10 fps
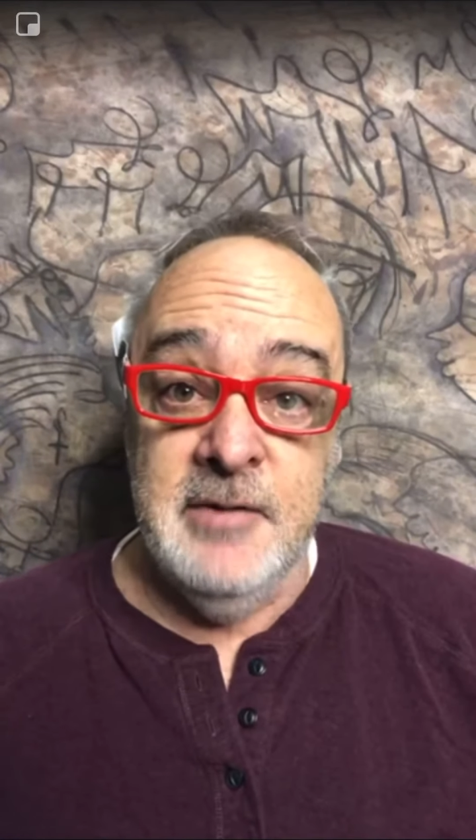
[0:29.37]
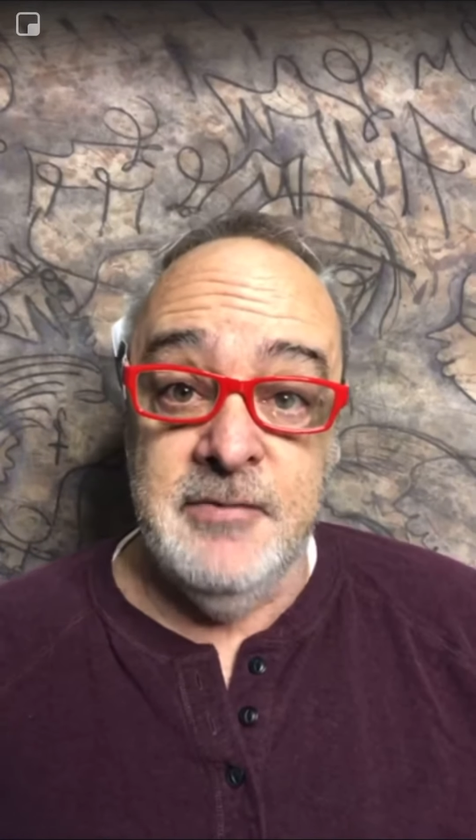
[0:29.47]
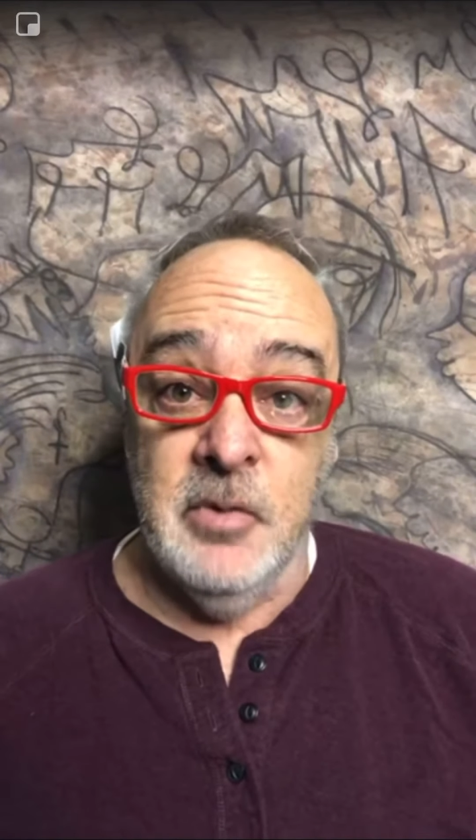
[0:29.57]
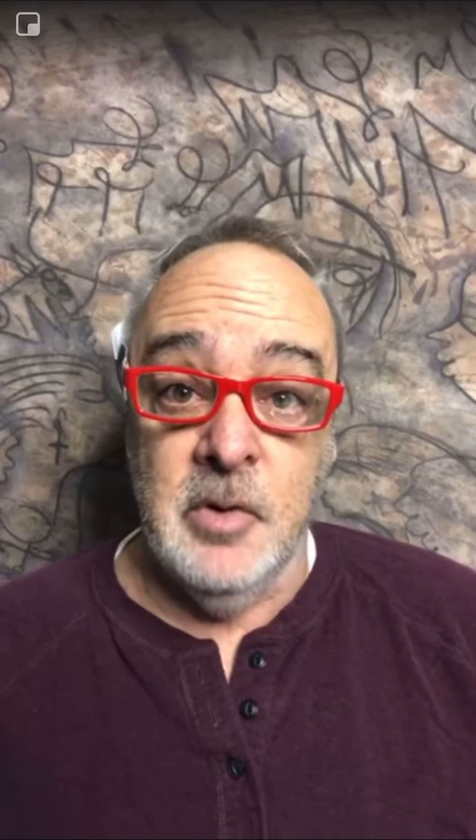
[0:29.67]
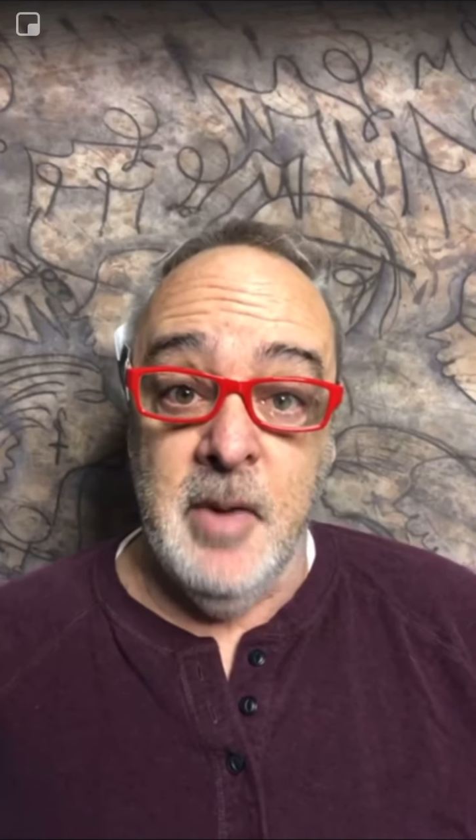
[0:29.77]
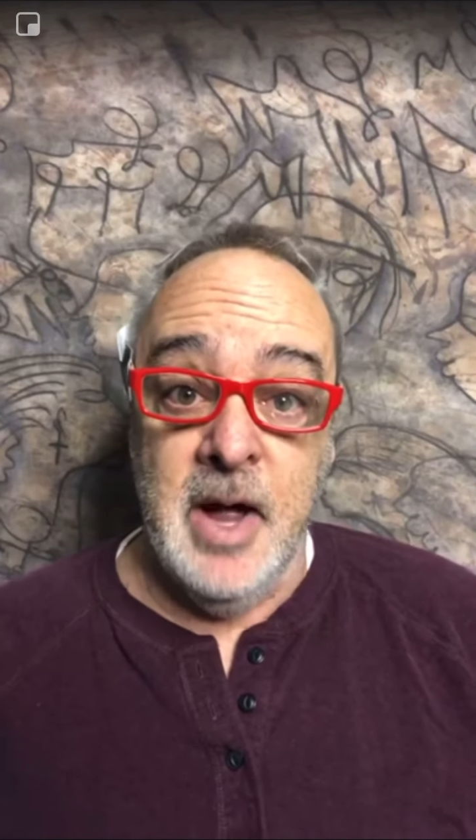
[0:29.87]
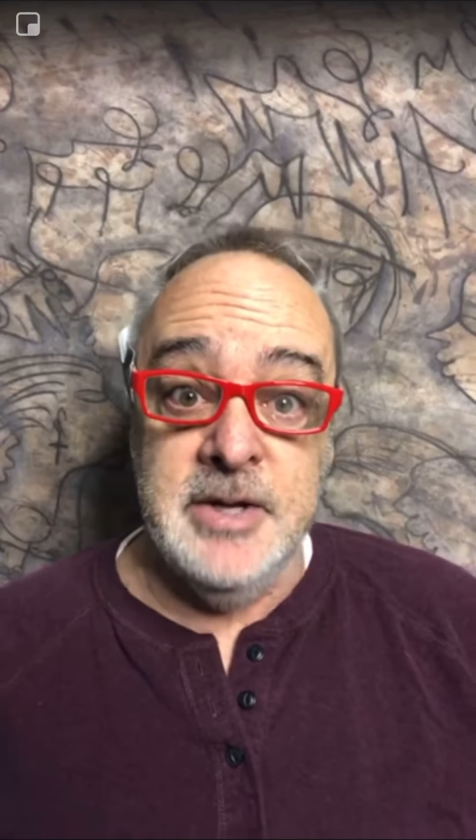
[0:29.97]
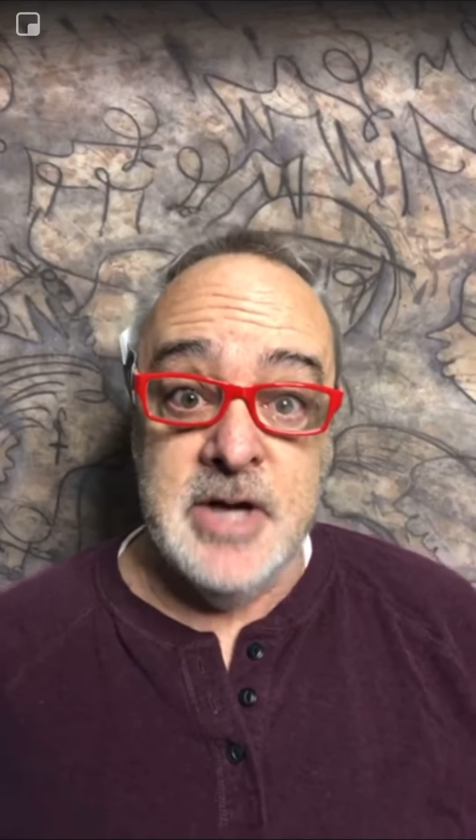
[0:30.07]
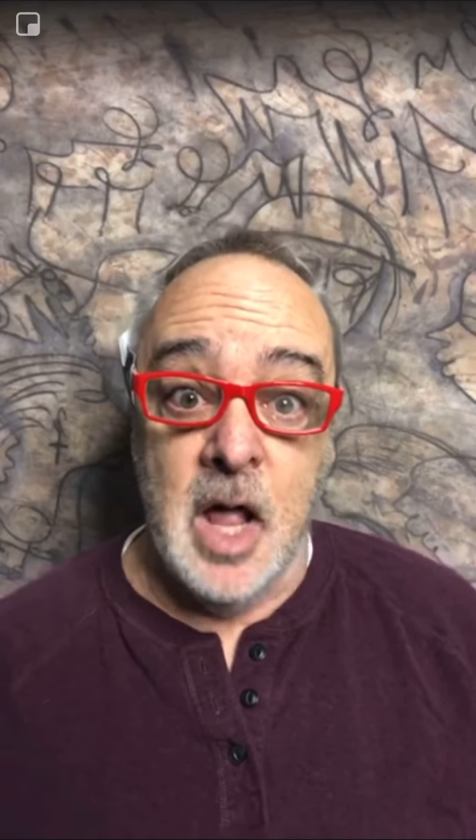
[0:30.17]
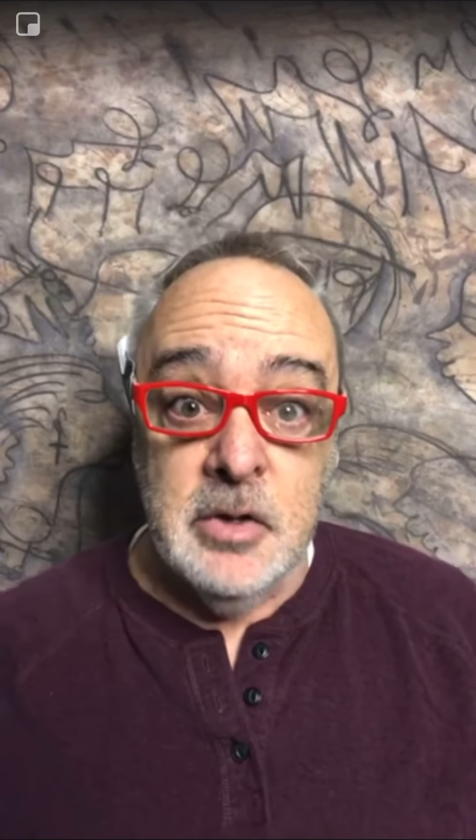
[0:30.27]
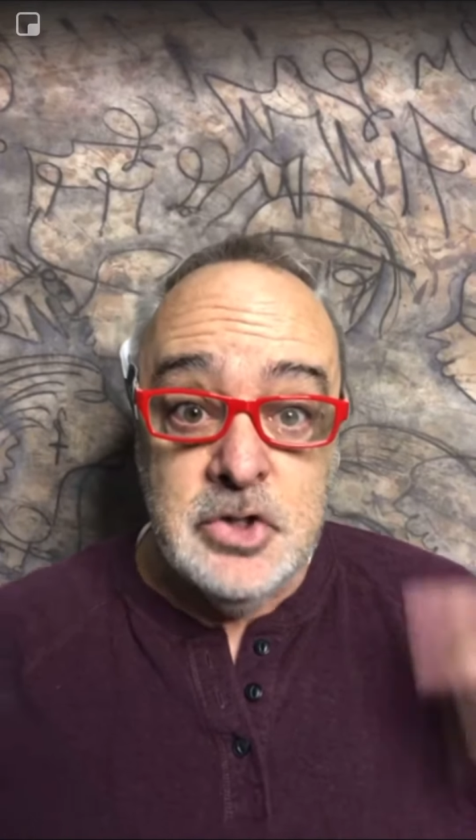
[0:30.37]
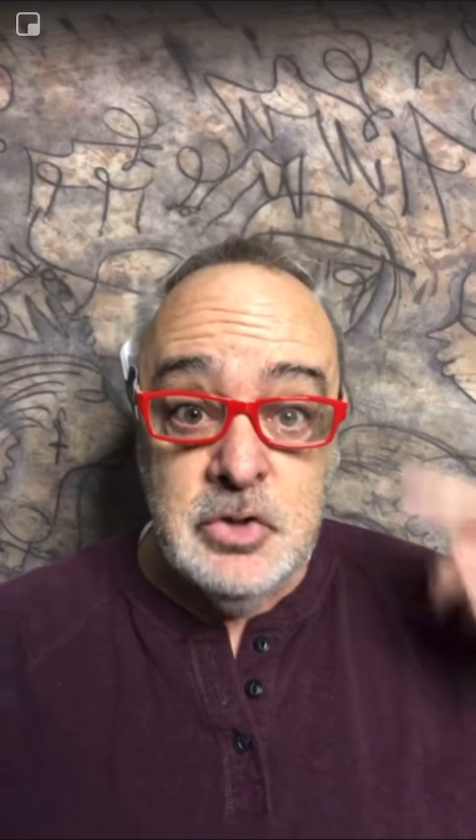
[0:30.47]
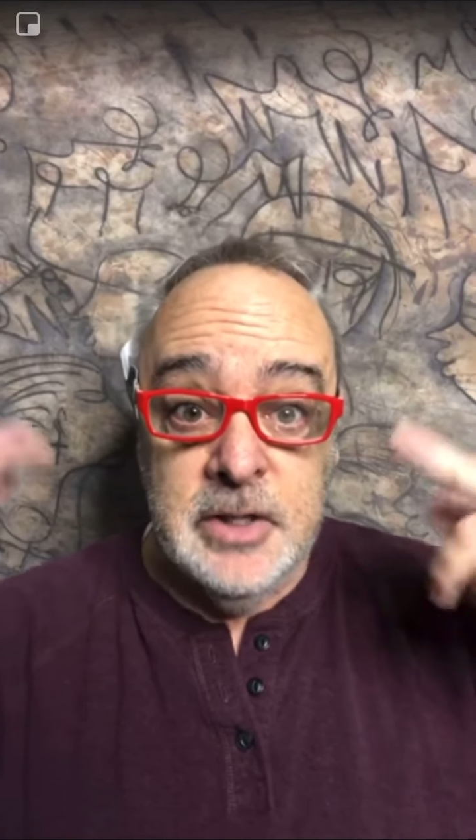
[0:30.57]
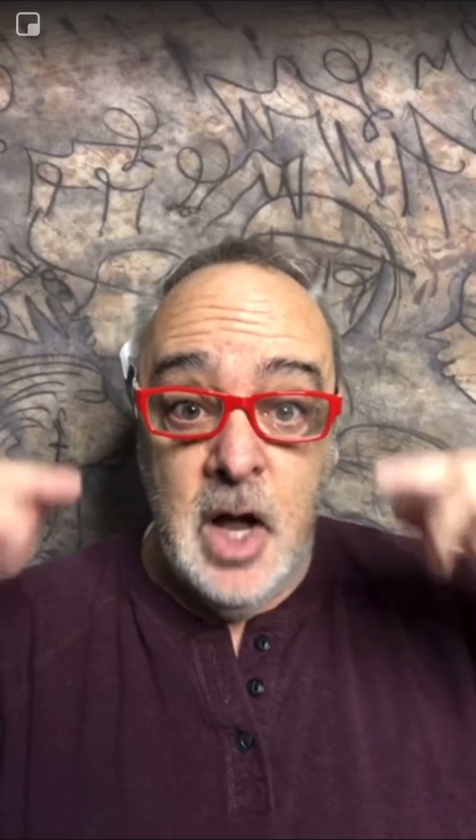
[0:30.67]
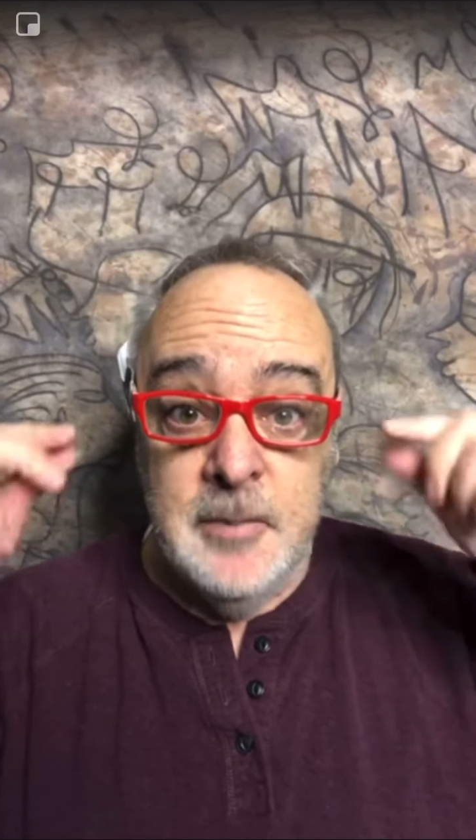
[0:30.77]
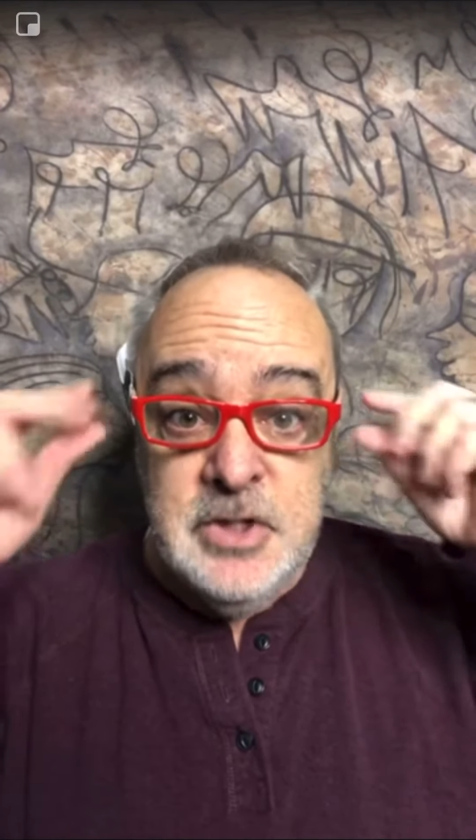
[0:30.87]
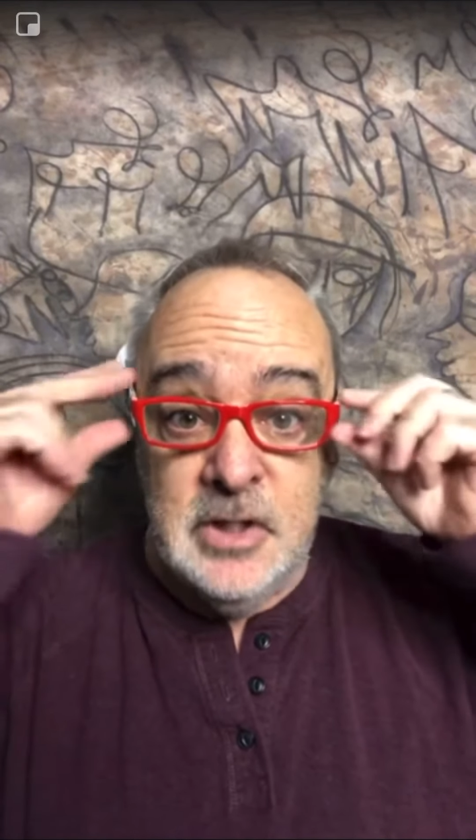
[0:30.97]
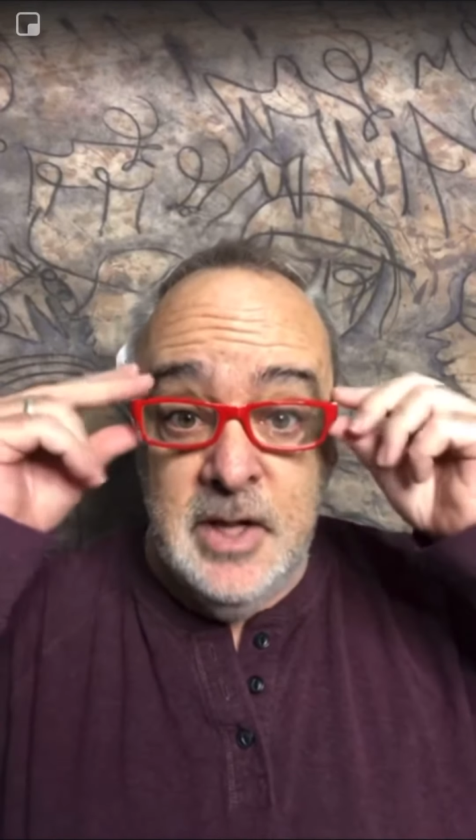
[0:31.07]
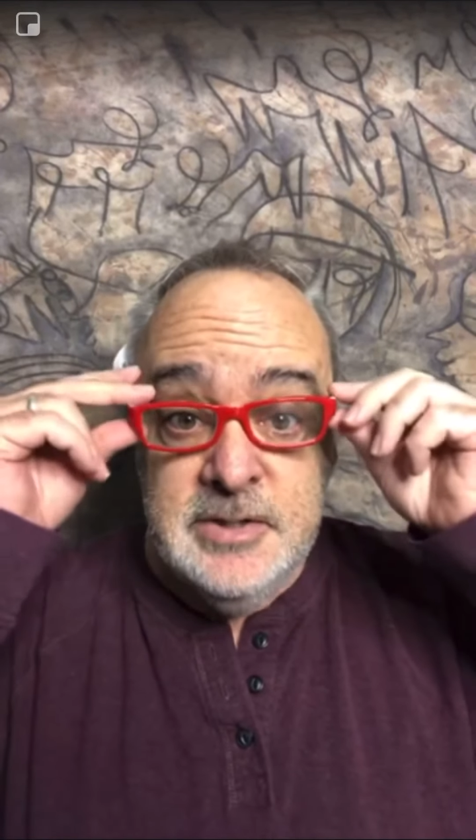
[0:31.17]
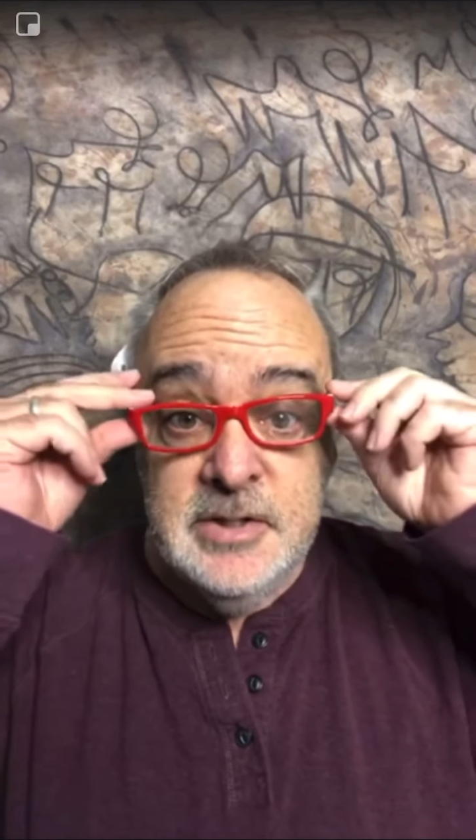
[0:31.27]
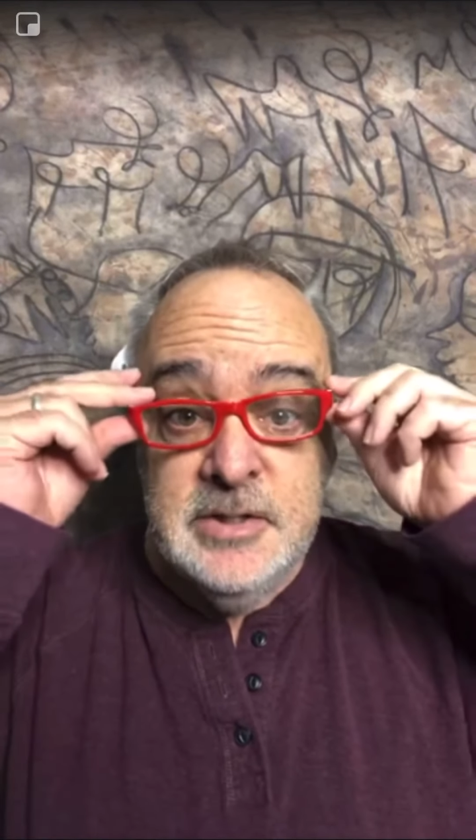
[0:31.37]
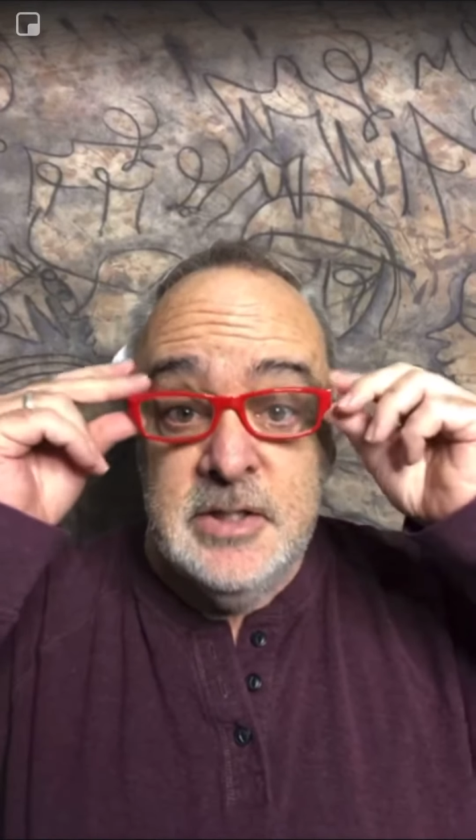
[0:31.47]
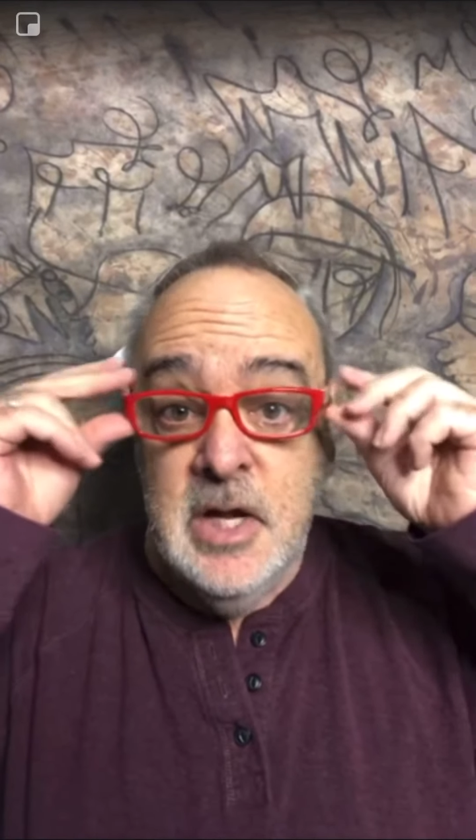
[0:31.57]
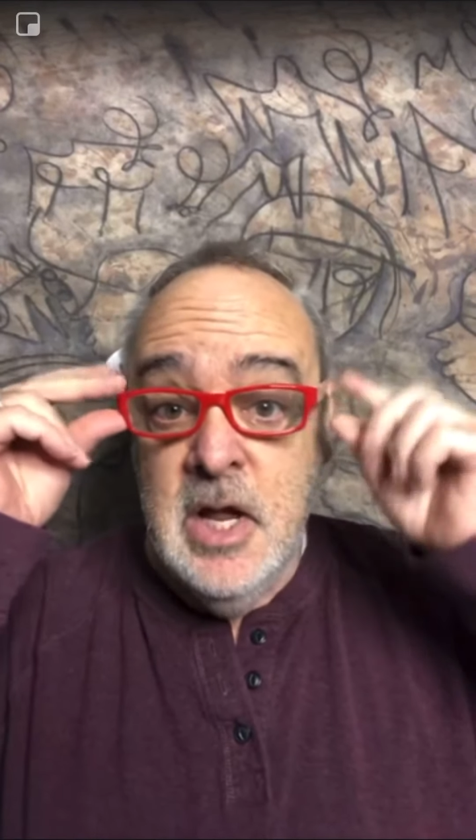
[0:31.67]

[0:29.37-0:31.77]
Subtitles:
for my Dollar Tree object lessons,